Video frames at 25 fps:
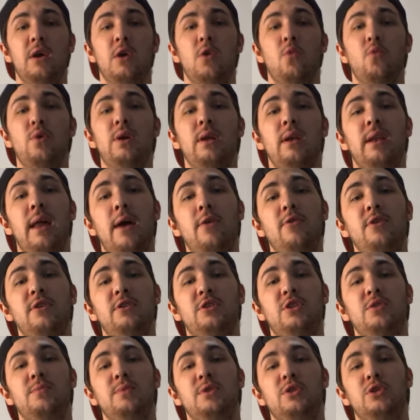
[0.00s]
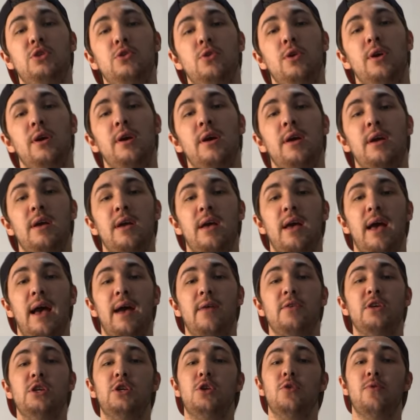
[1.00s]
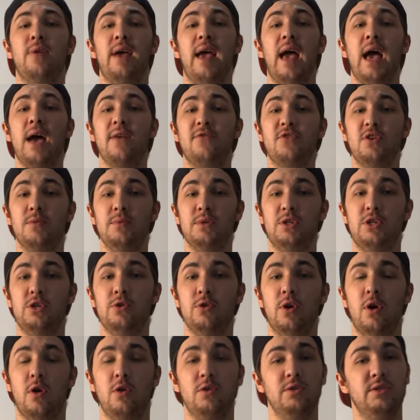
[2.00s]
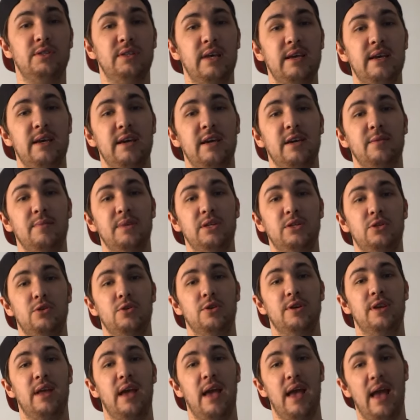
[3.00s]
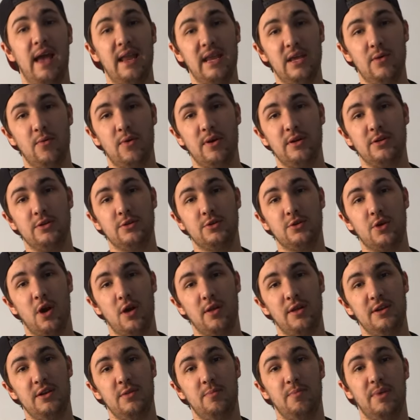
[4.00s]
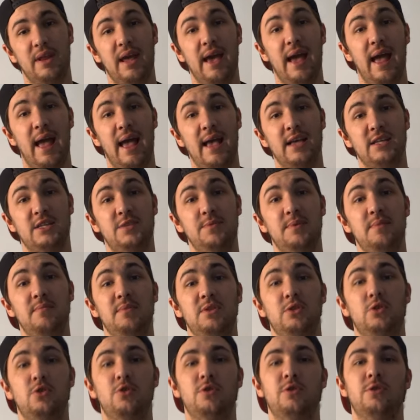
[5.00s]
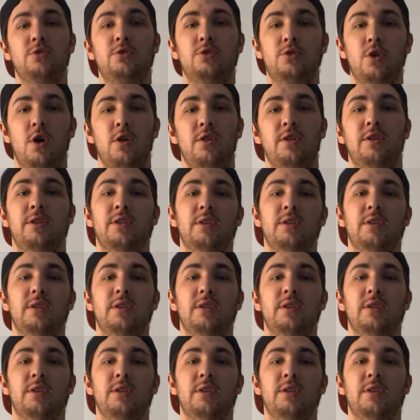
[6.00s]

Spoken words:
We allow this to mature, and you don't have to mature on site, it can be matured anywhere in Scotland, but it has to be matured in Scotland.